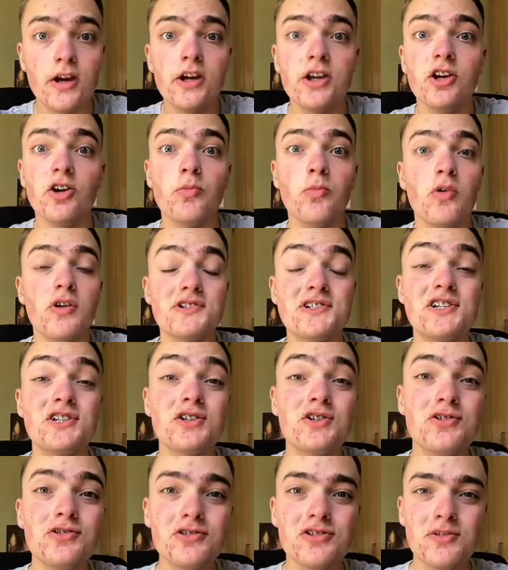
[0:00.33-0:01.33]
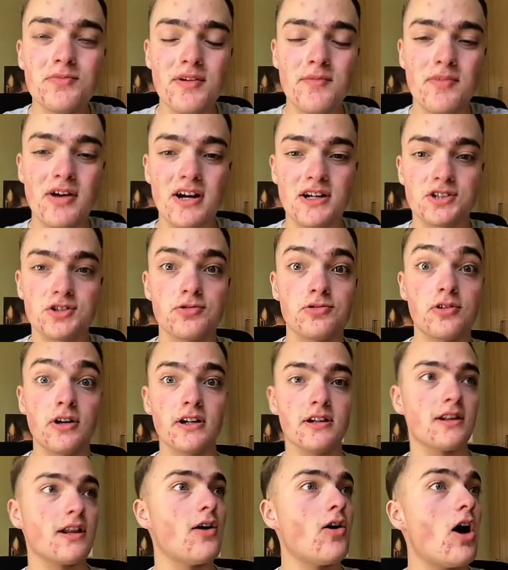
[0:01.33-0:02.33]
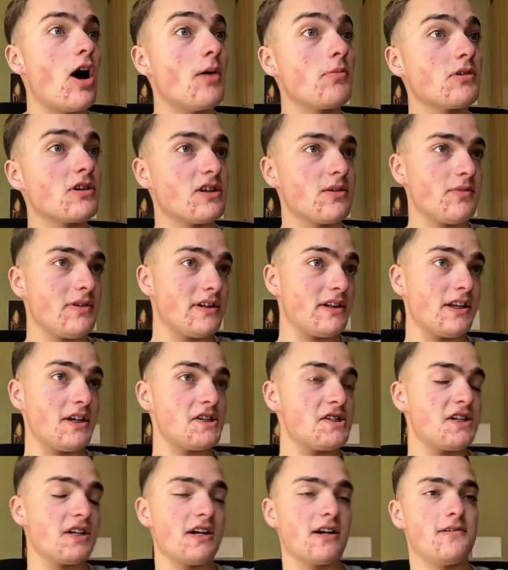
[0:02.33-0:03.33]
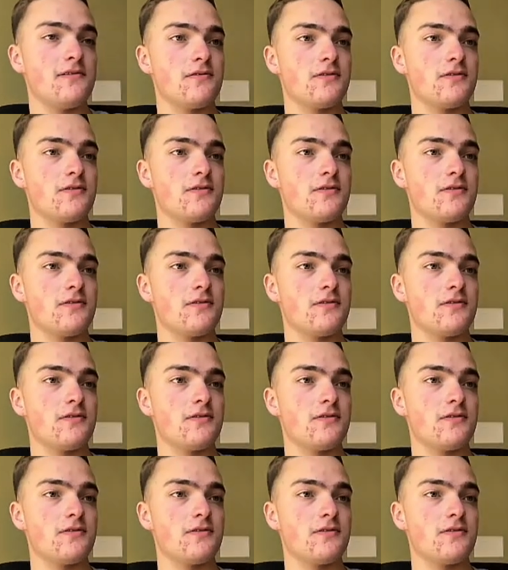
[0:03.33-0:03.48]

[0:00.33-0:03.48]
Yo boys, it's good to be back. So right now I'm gonna be testing out